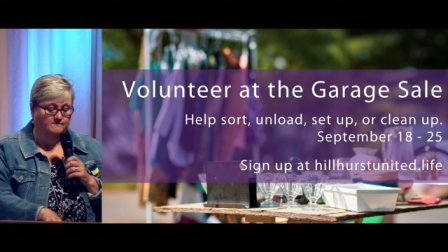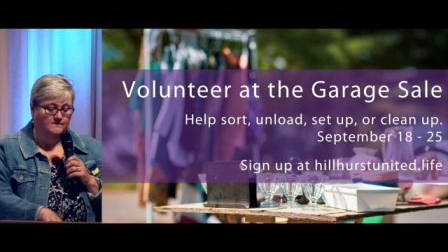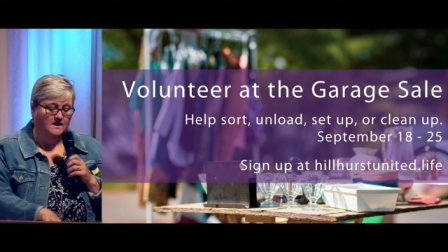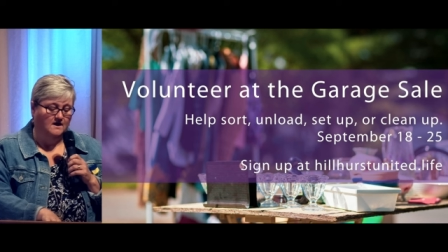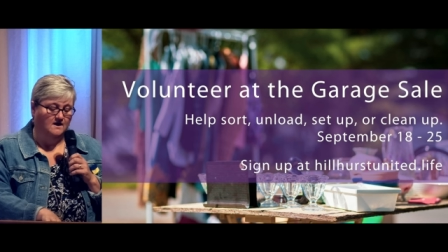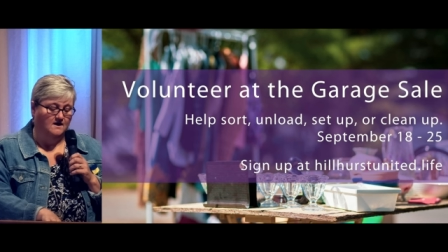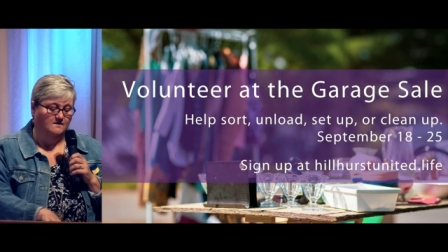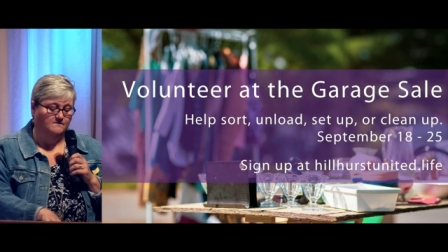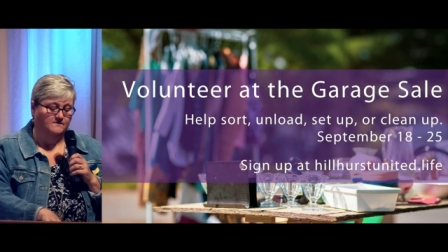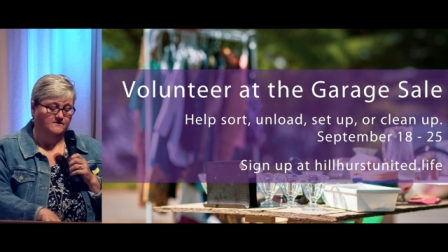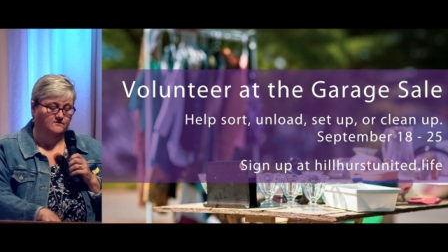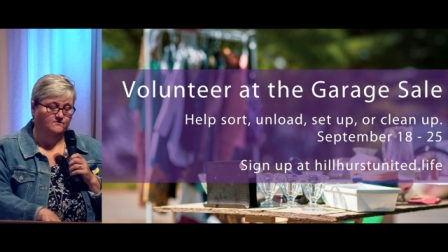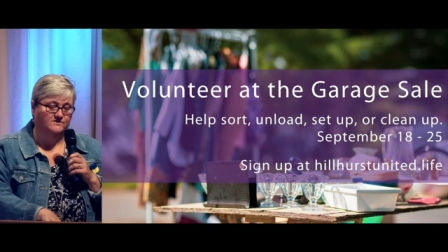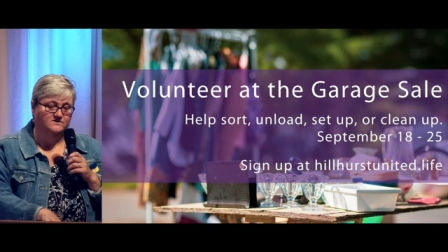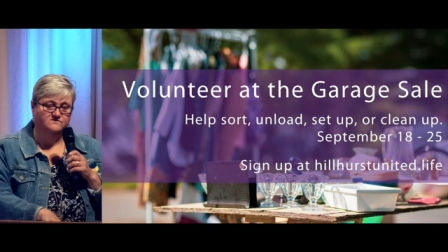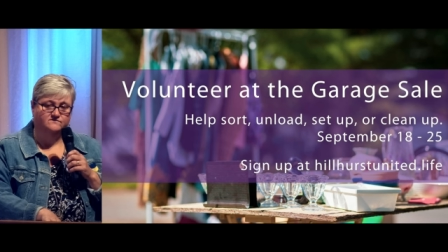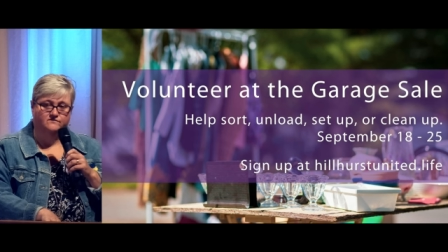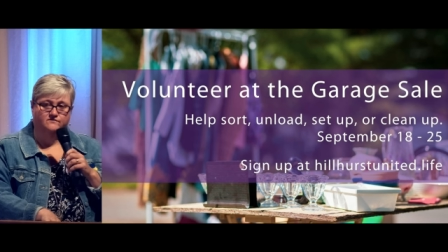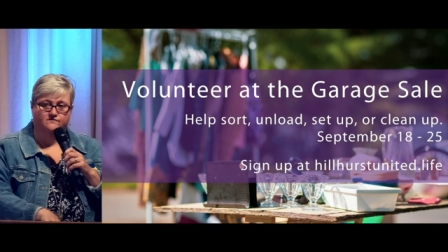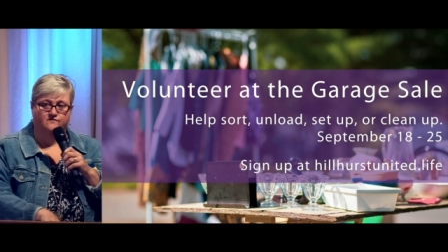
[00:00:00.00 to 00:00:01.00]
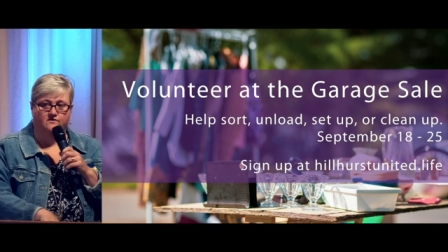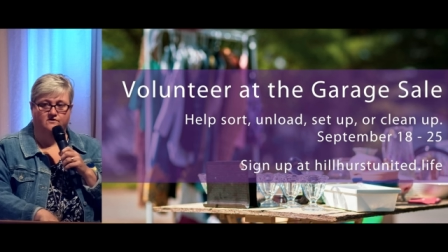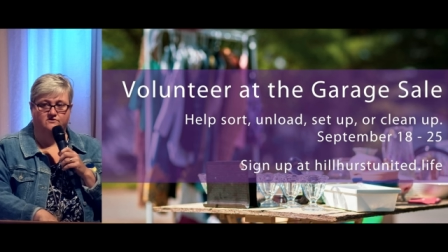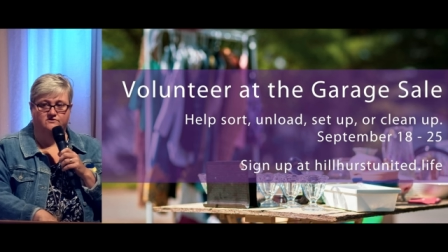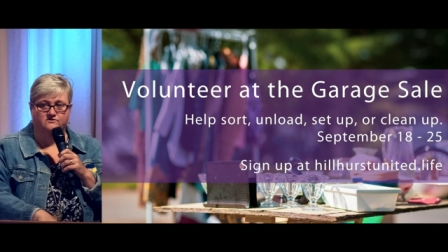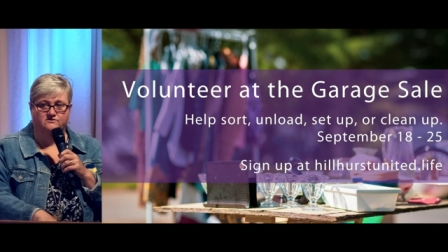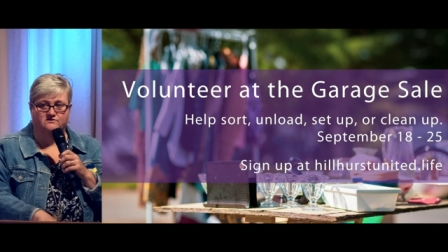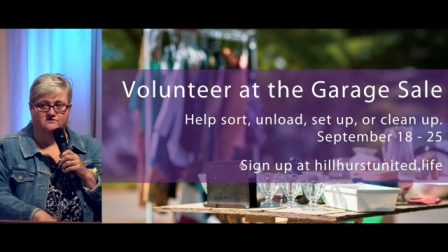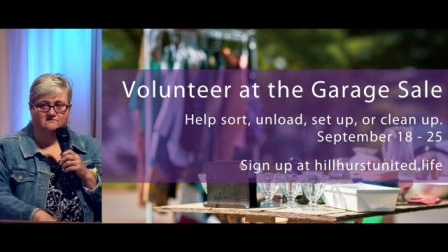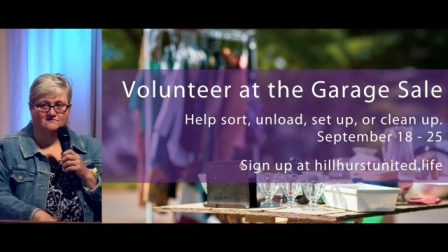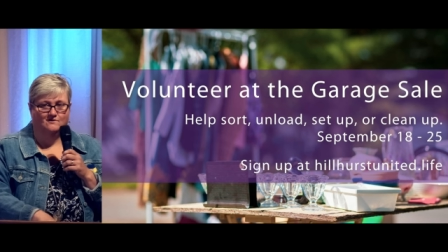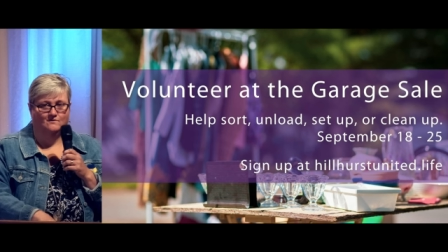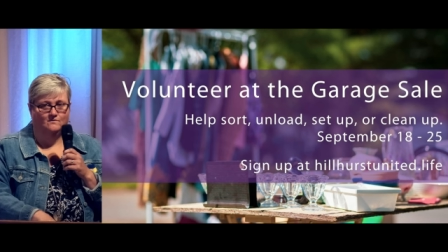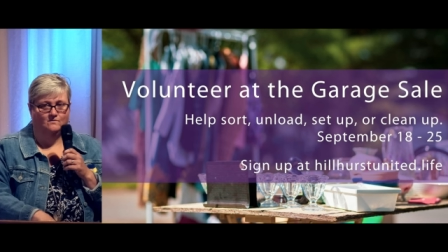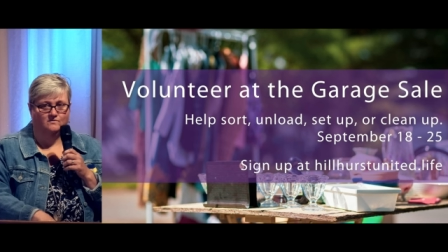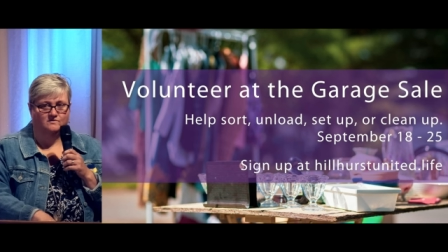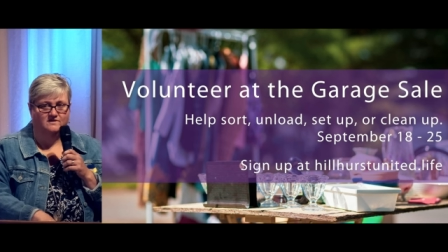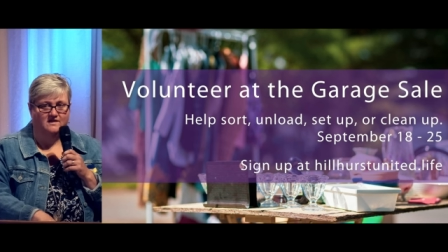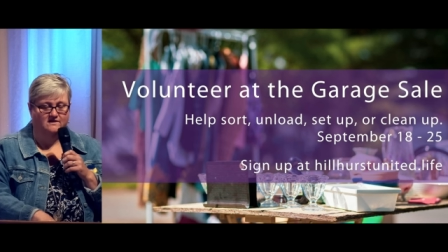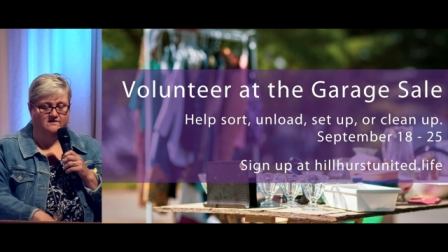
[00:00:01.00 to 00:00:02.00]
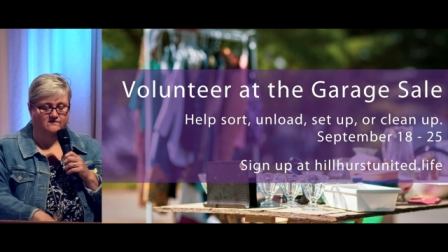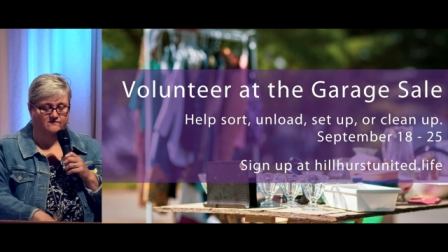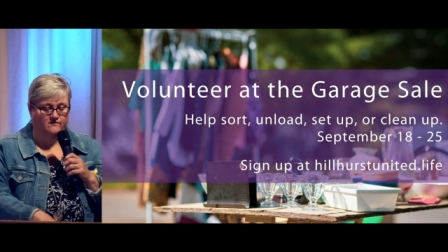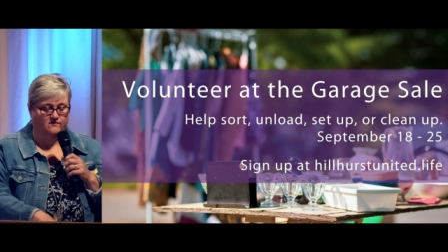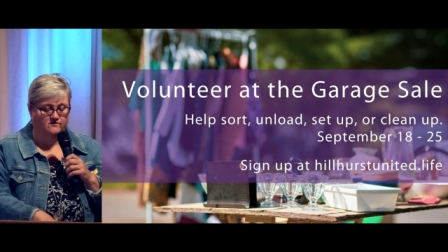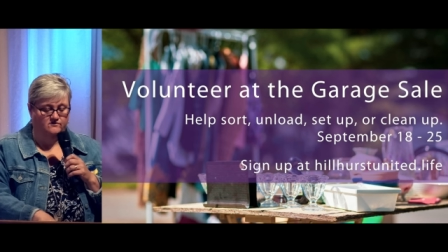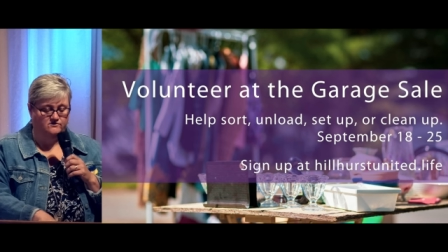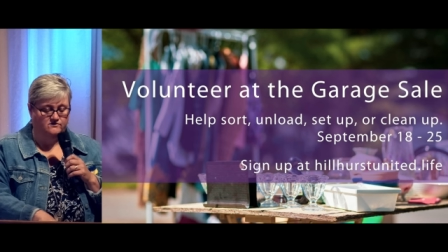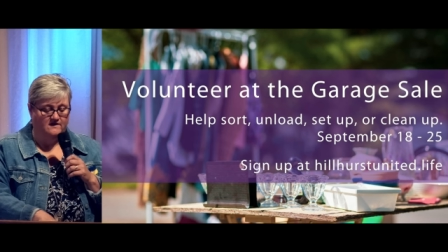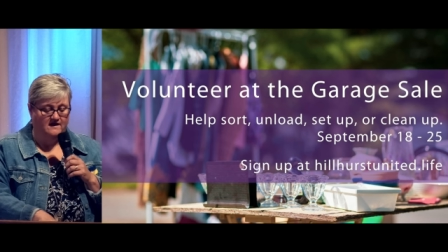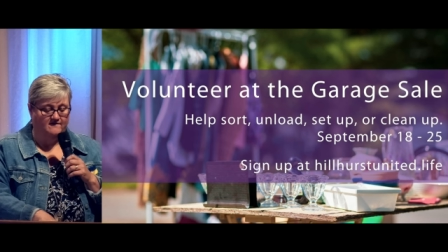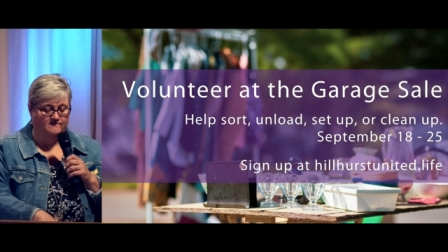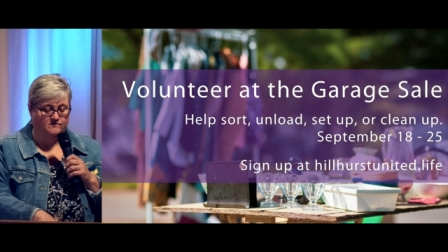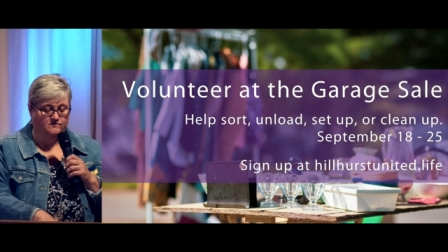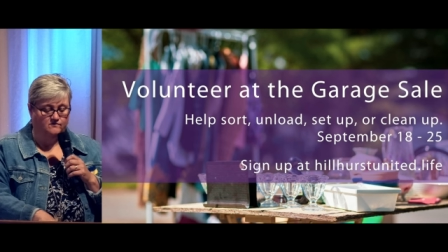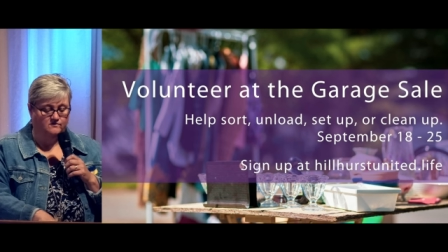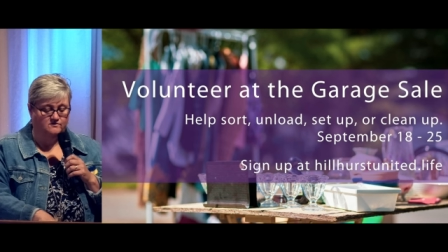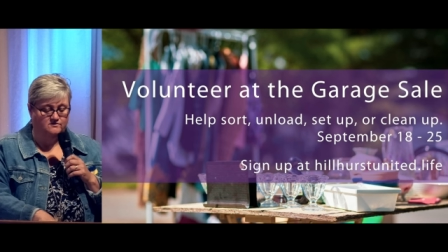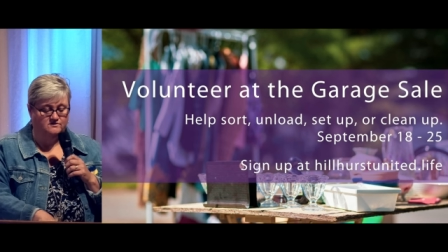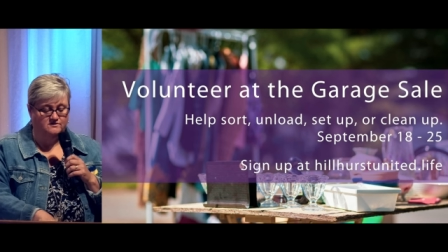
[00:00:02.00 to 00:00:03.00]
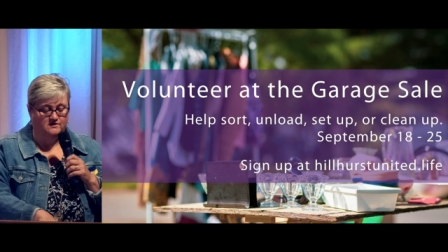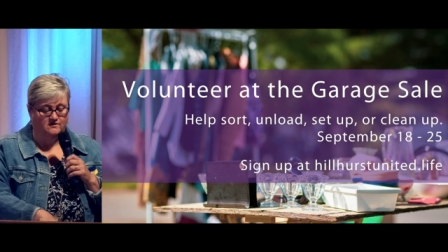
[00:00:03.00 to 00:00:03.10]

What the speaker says: And the reason for furniture is no one will take the furniture afterwards.